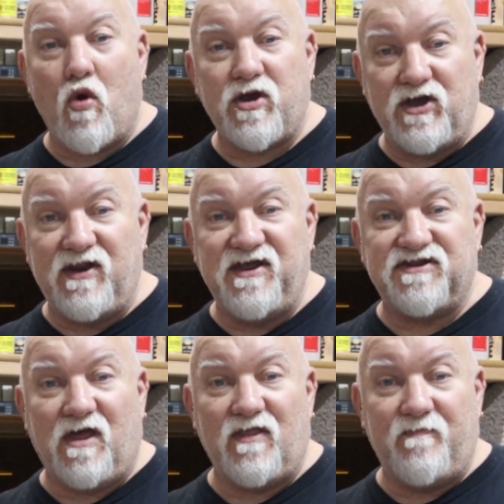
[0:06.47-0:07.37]
more
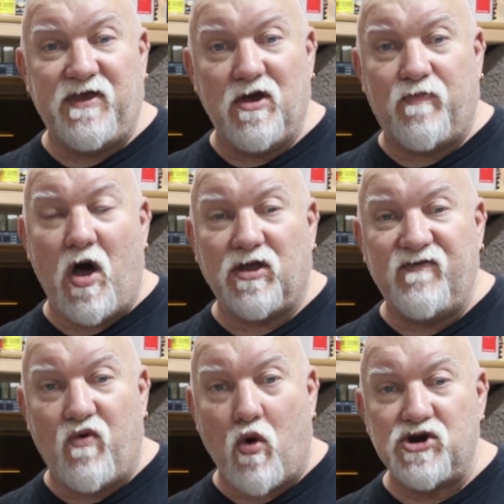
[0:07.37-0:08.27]
goodies on the
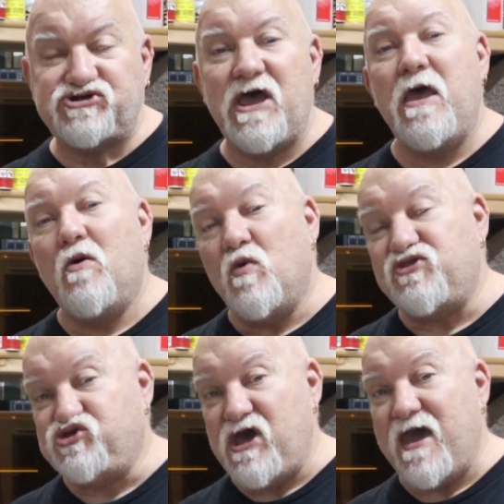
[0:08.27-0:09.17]
Peopoly Forge
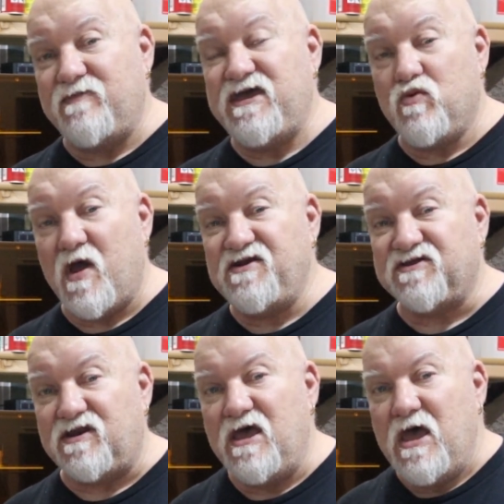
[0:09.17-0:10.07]
with JAMG HE
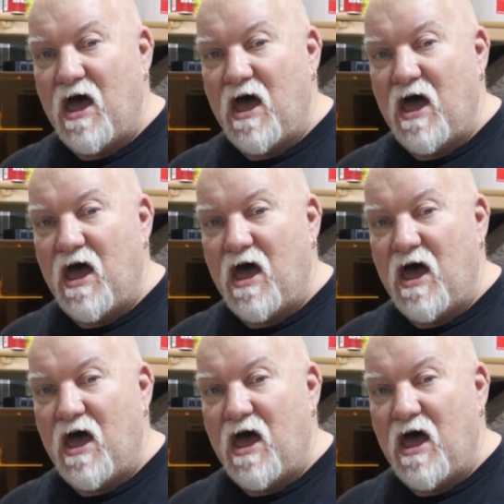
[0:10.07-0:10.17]
resin.